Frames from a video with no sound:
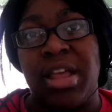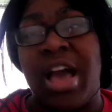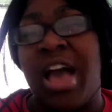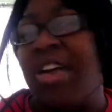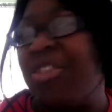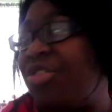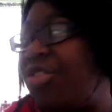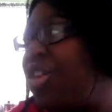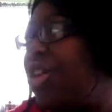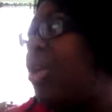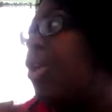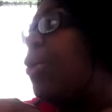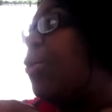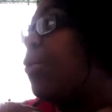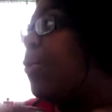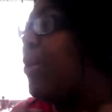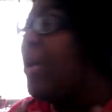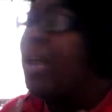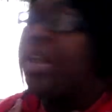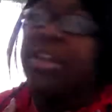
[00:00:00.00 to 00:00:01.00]
I think
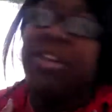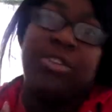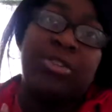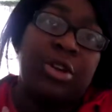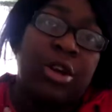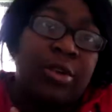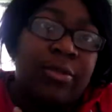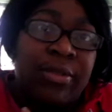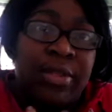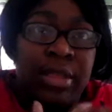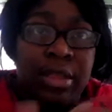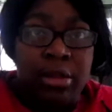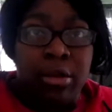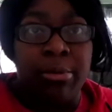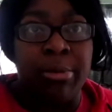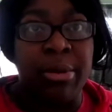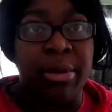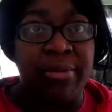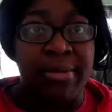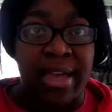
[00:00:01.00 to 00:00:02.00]
we deserve a
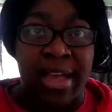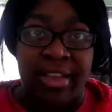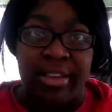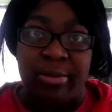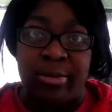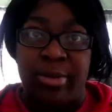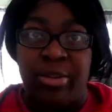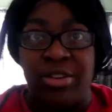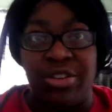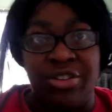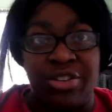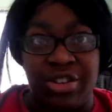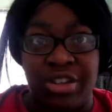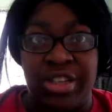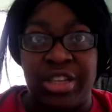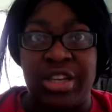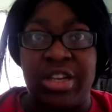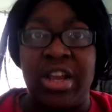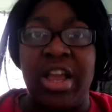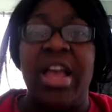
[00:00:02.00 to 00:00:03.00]
little bit of exposition
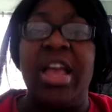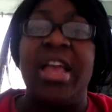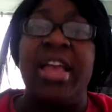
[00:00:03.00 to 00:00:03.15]
there.